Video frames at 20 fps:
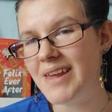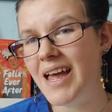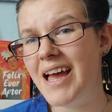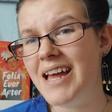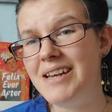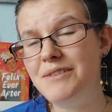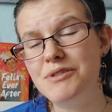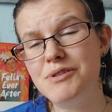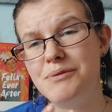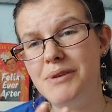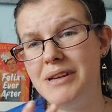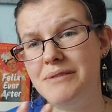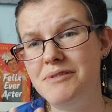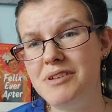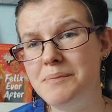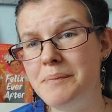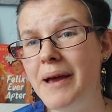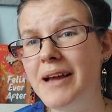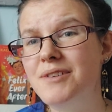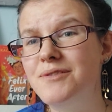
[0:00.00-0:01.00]
it was really
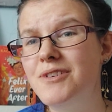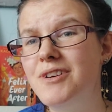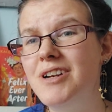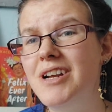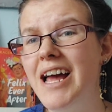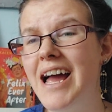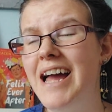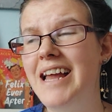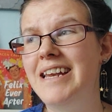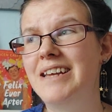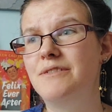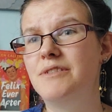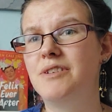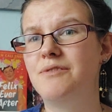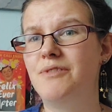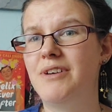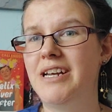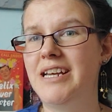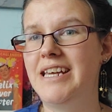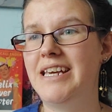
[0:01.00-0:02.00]
respectful, and it was
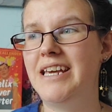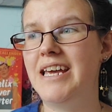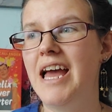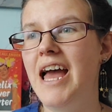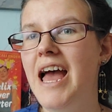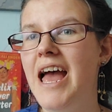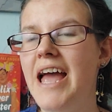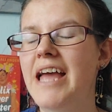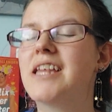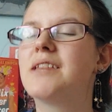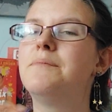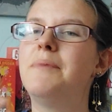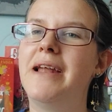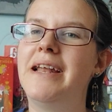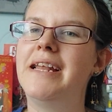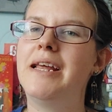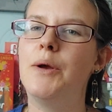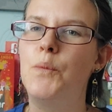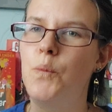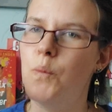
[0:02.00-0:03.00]
really
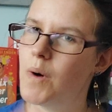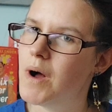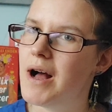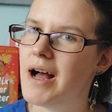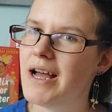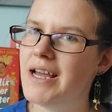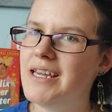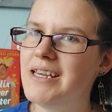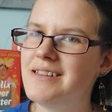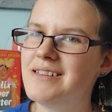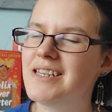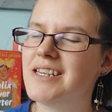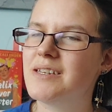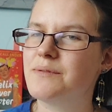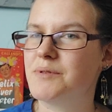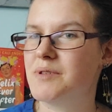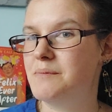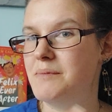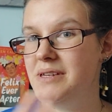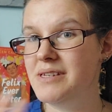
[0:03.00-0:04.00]
explaining why
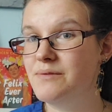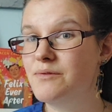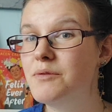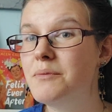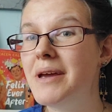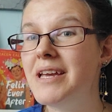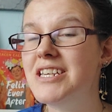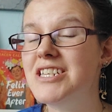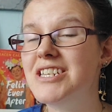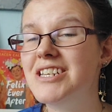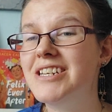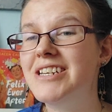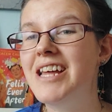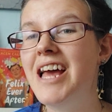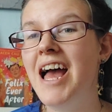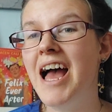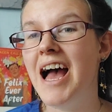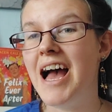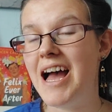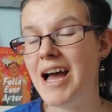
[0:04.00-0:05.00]
this was misinformation
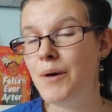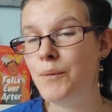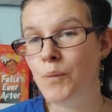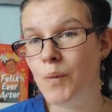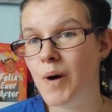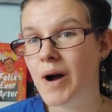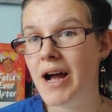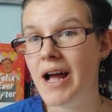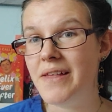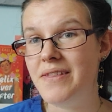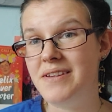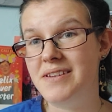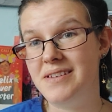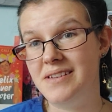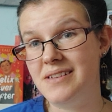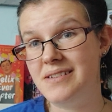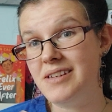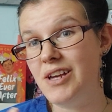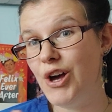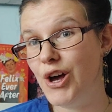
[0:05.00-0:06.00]
and why this
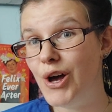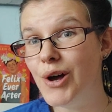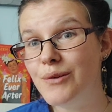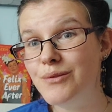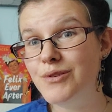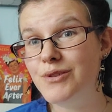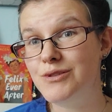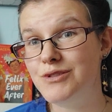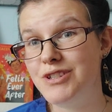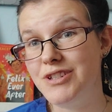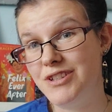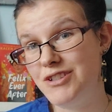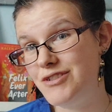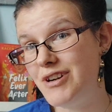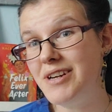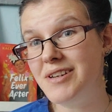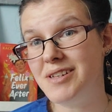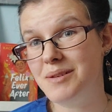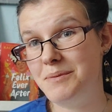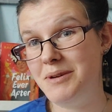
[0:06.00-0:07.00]
is hurtful to the
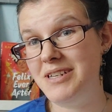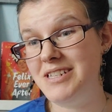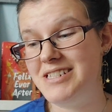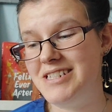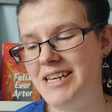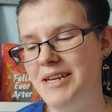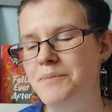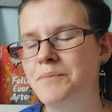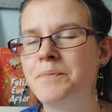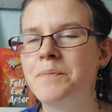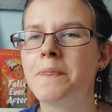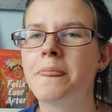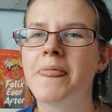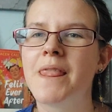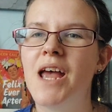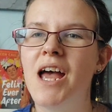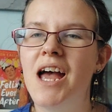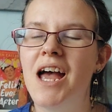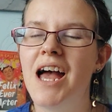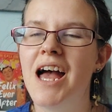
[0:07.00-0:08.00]
trans community.
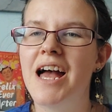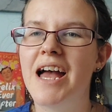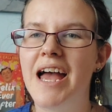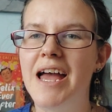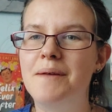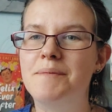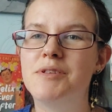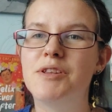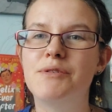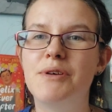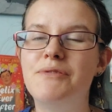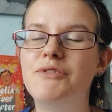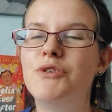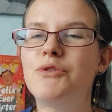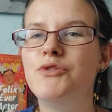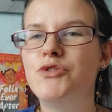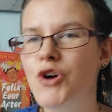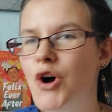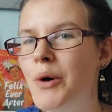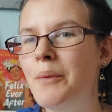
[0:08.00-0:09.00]
So if you're
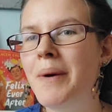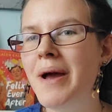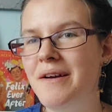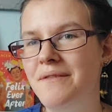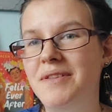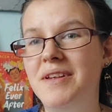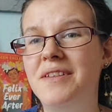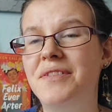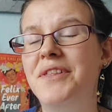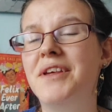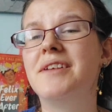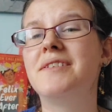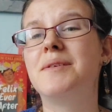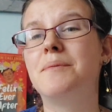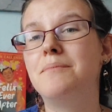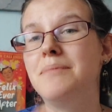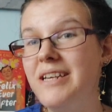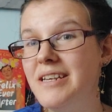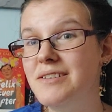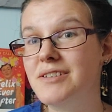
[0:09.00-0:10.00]
not aware of these things,
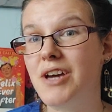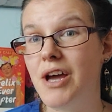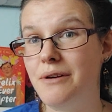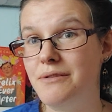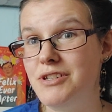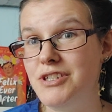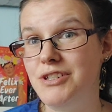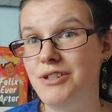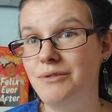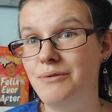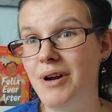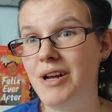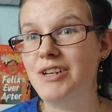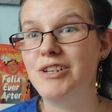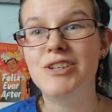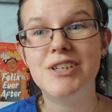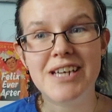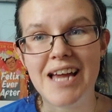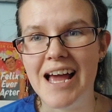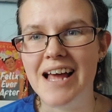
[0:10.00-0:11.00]
then please go and do
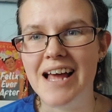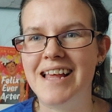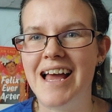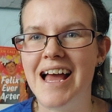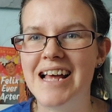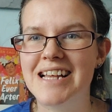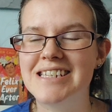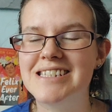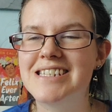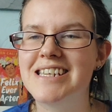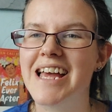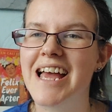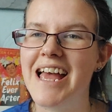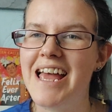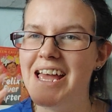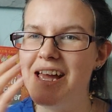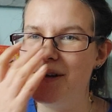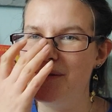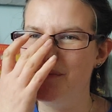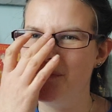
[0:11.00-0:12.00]
look that.
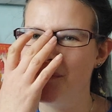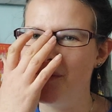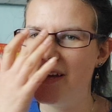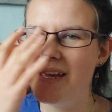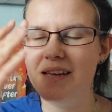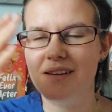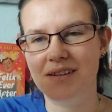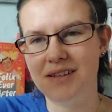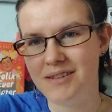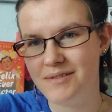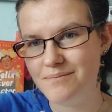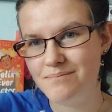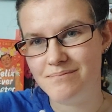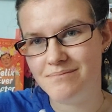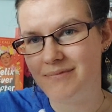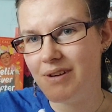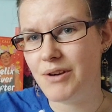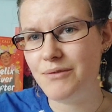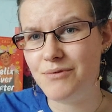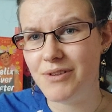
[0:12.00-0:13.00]
It's
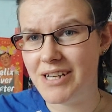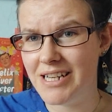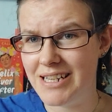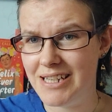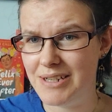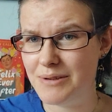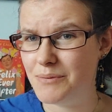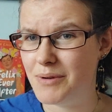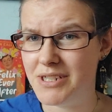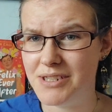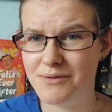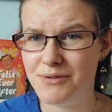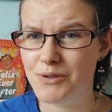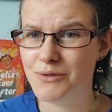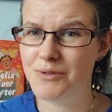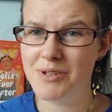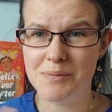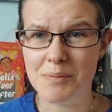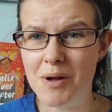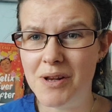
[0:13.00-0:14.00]
a really
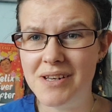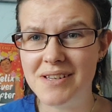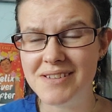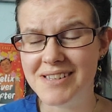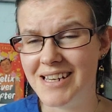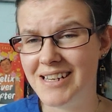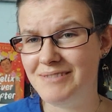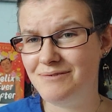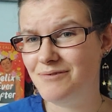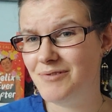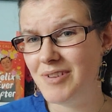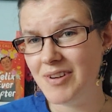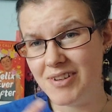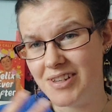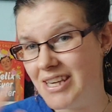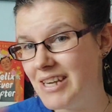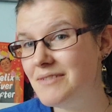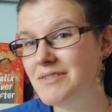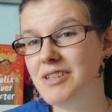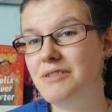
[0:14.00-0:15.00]
wonderful response and
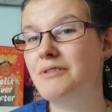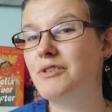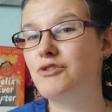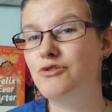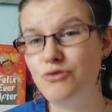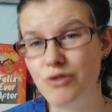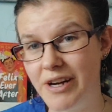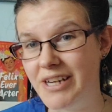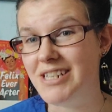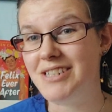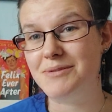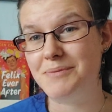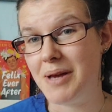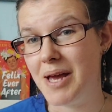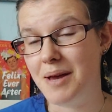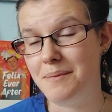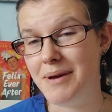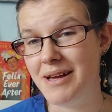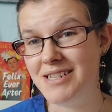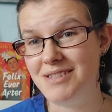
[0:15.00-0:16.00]
gives you a great
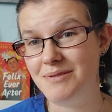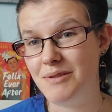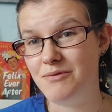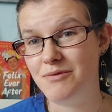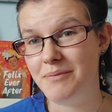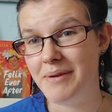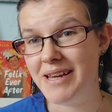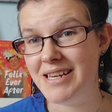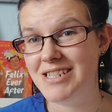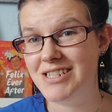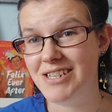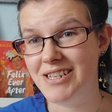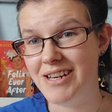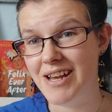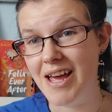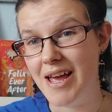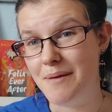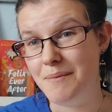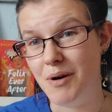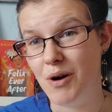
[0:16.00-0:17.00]
amount of information
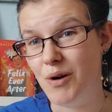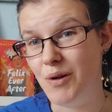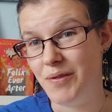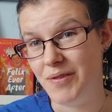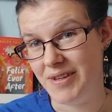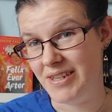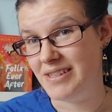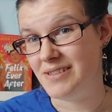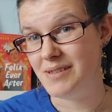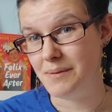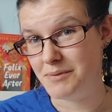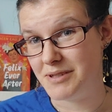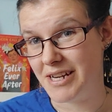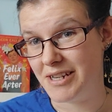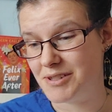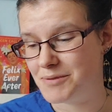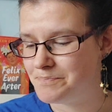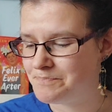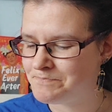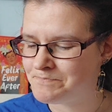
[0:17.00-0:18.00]
on the
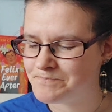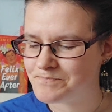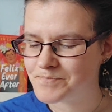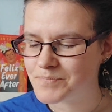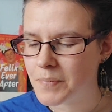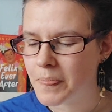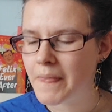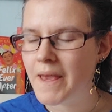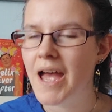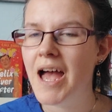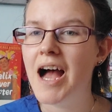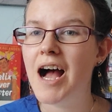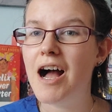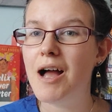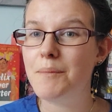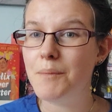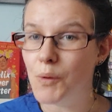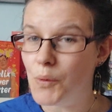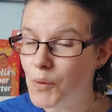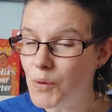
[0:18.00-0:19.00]
subject.
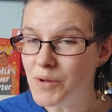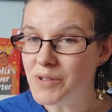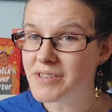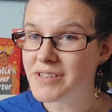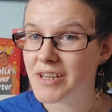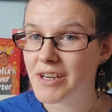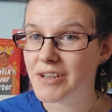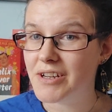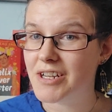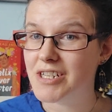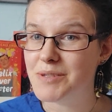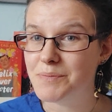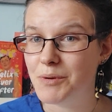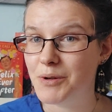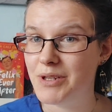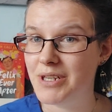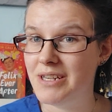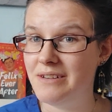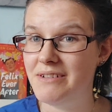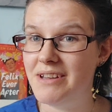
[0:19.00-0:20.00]
I'm also going to
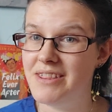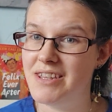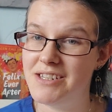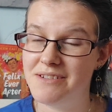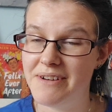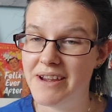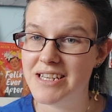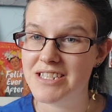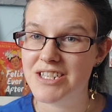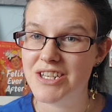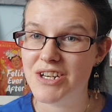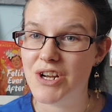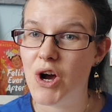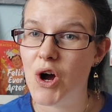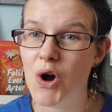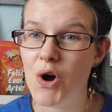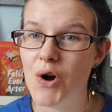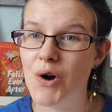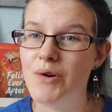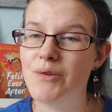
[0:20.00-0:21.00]
point you in the direction
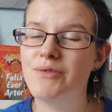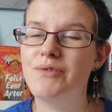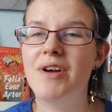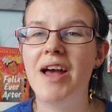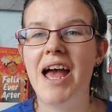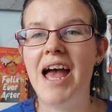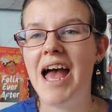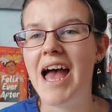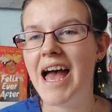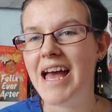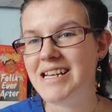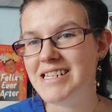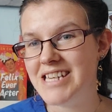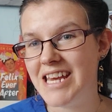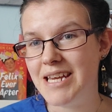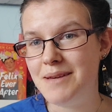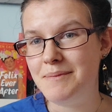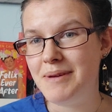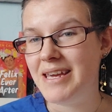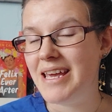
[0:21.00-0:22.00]
of
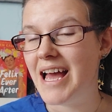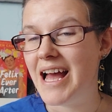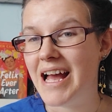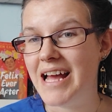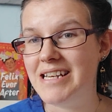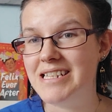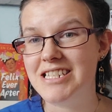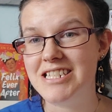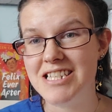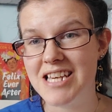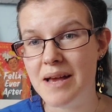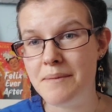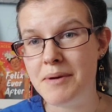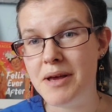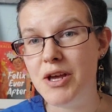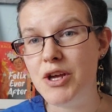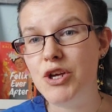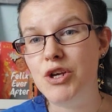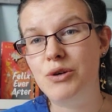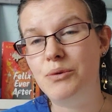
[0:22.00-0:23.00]
Jamie and
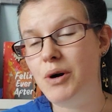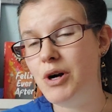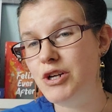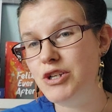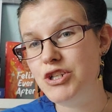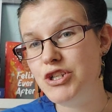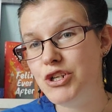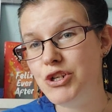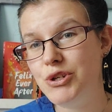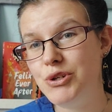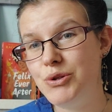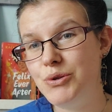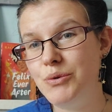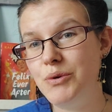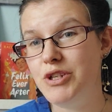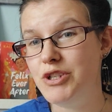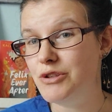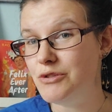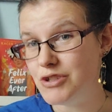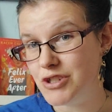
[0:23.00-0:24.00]
Shabba, who are
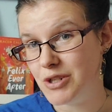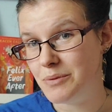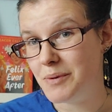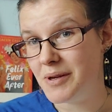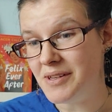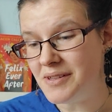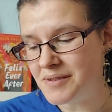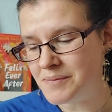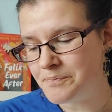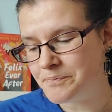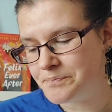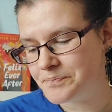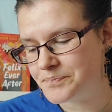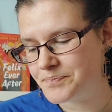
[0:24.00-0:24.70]
two YouTubers.